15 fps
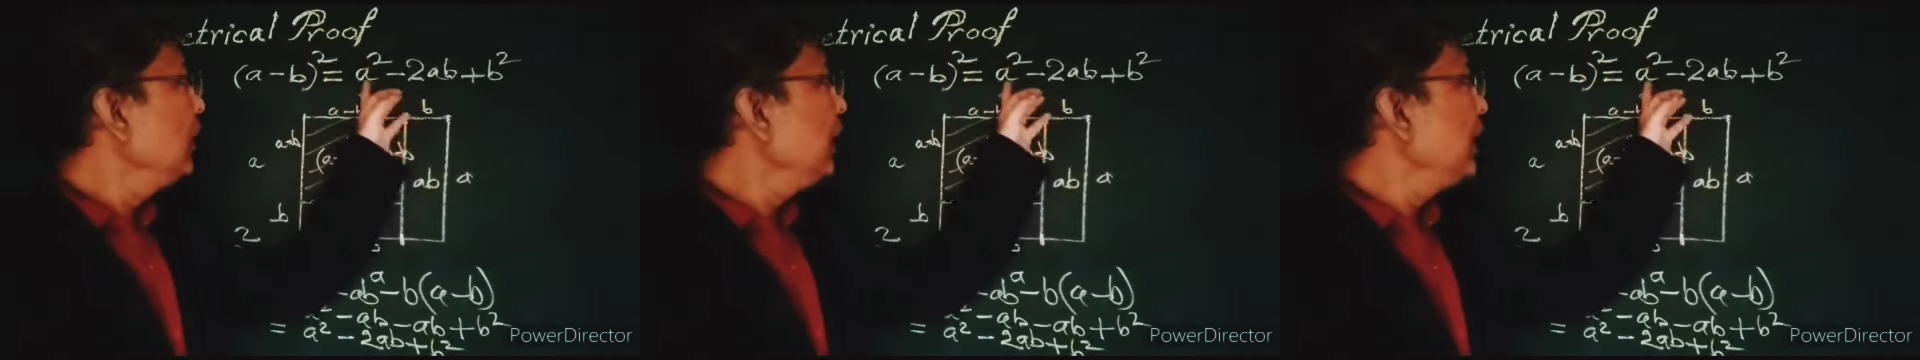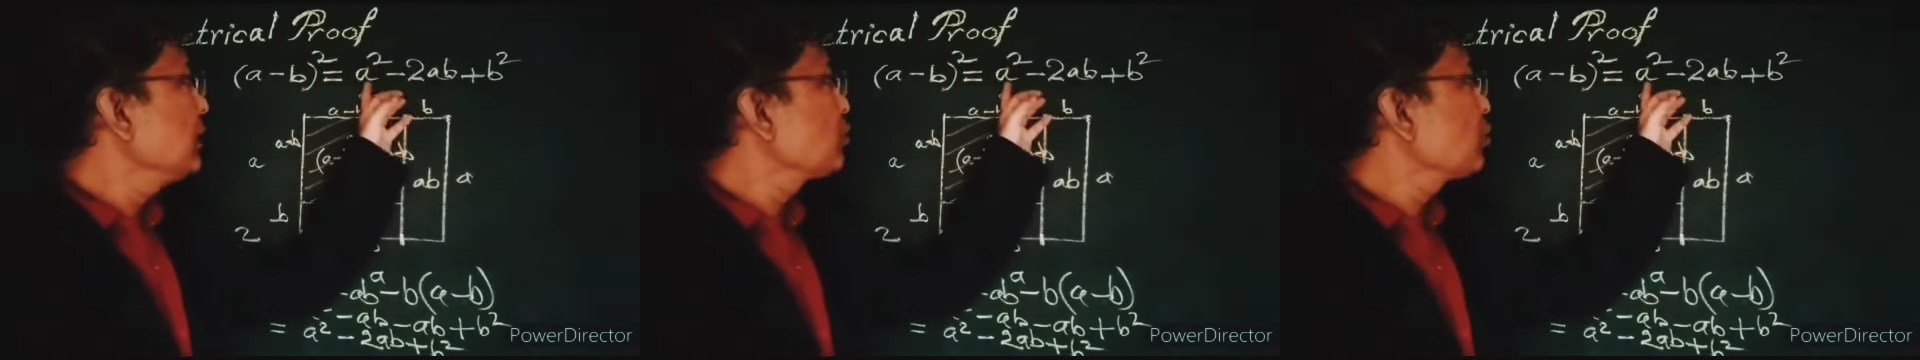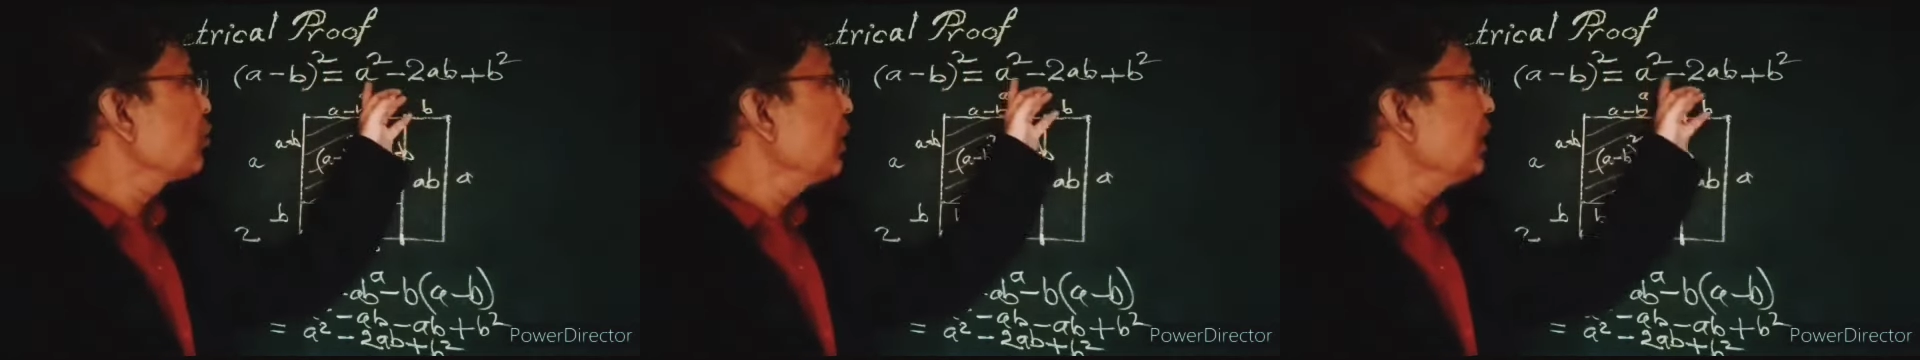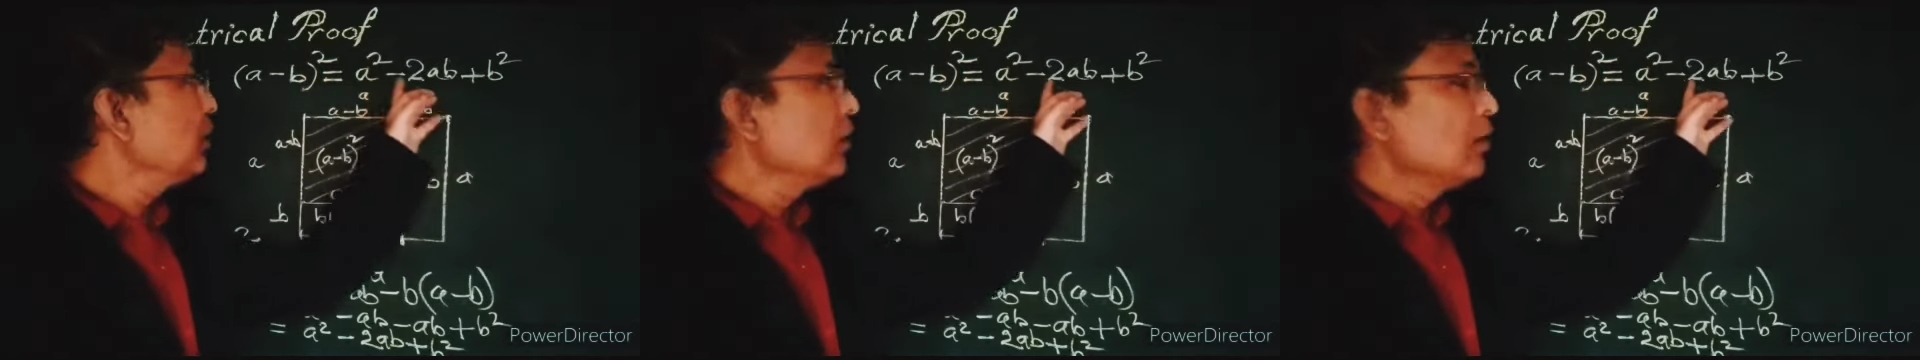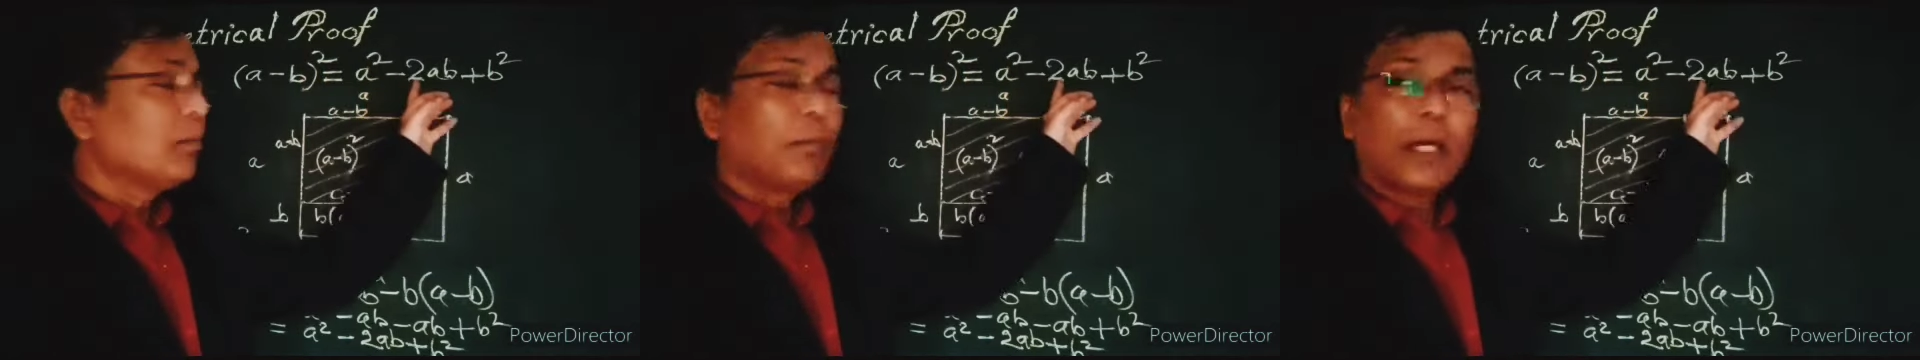a
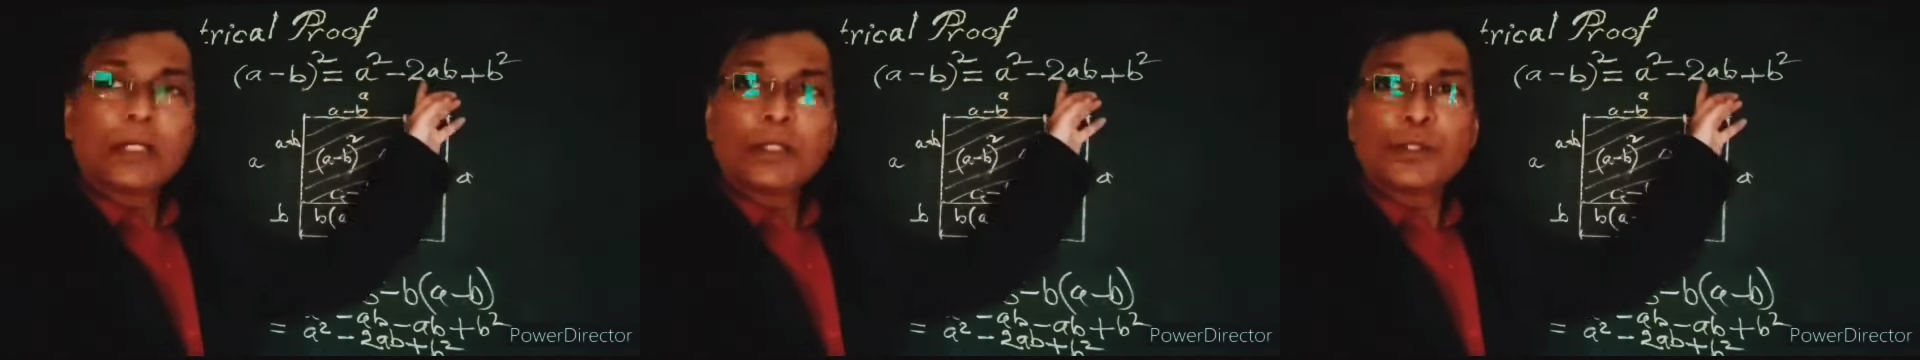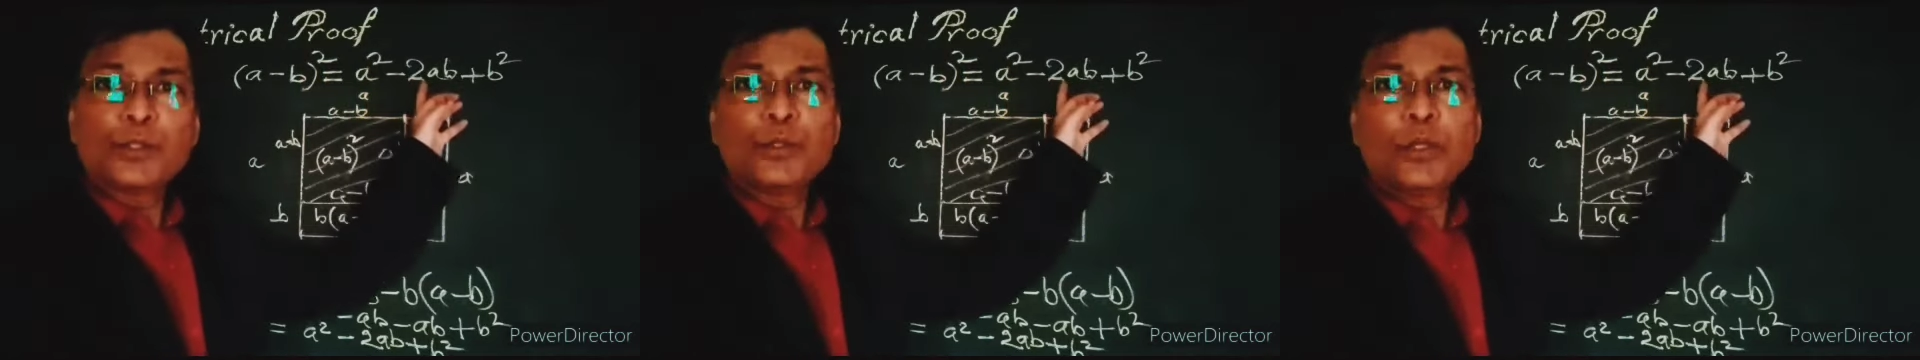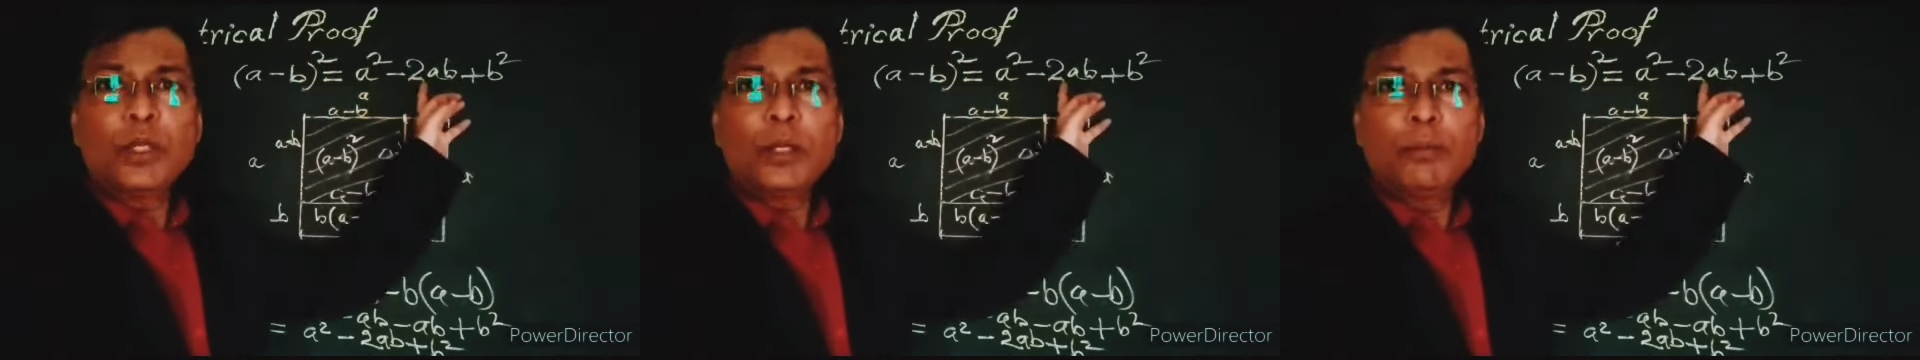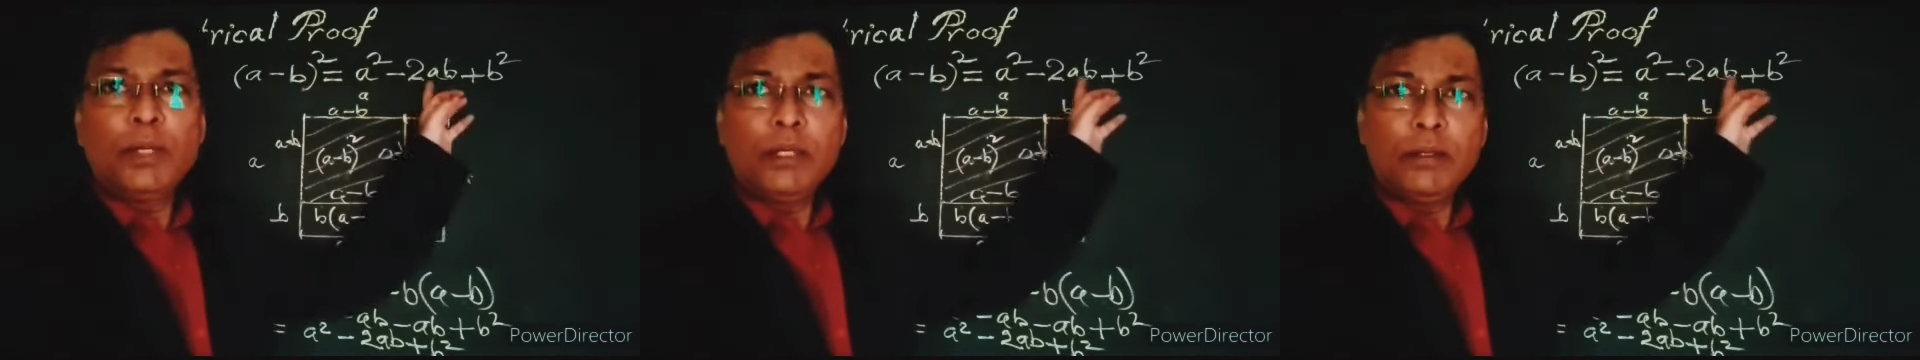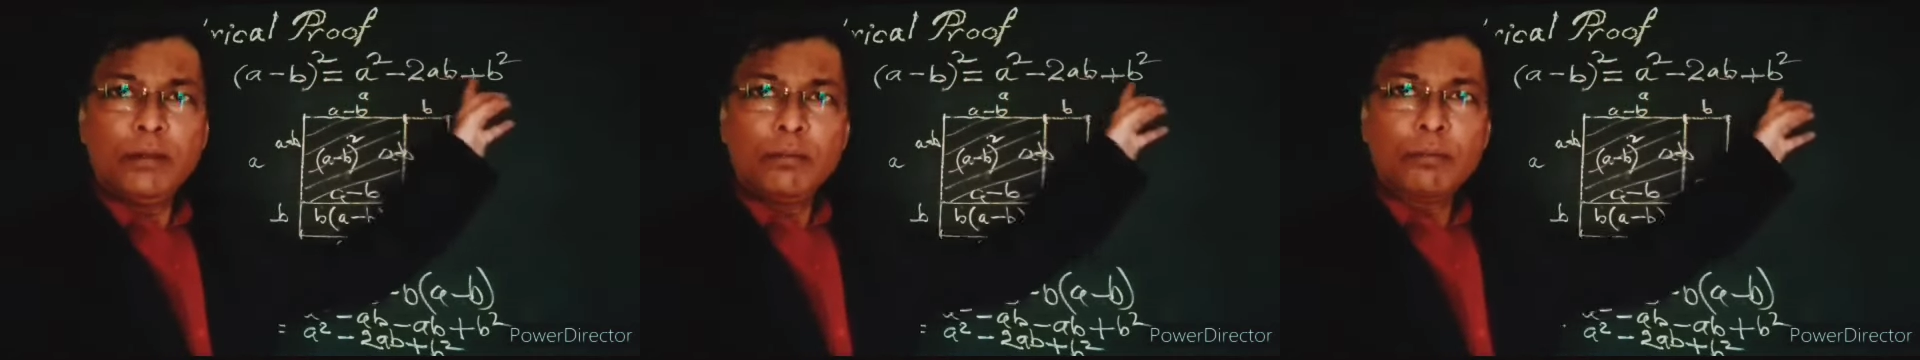square minus
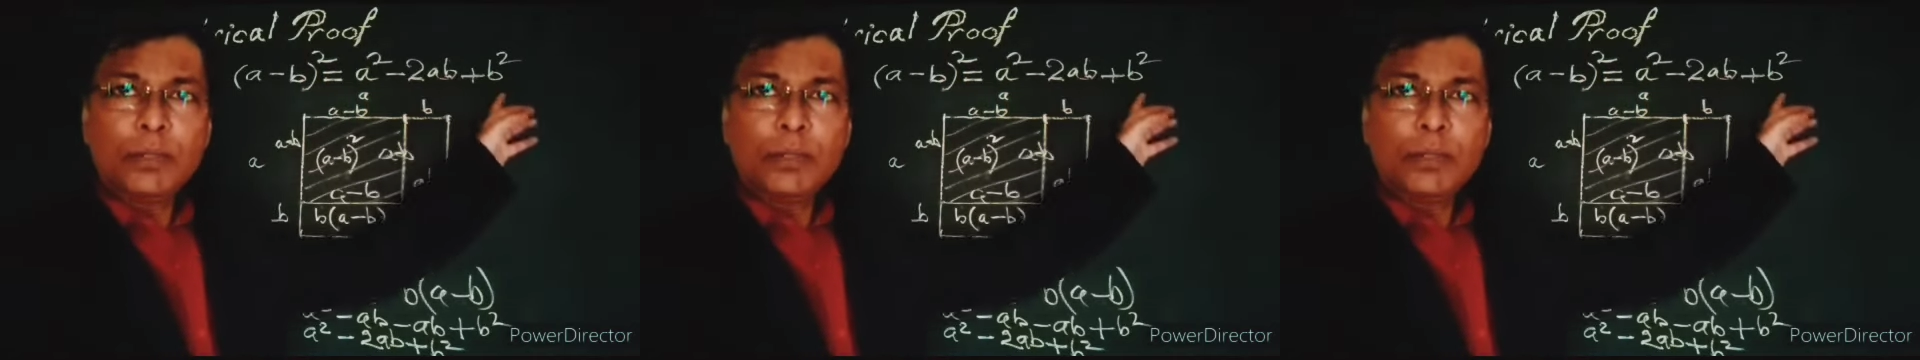2ab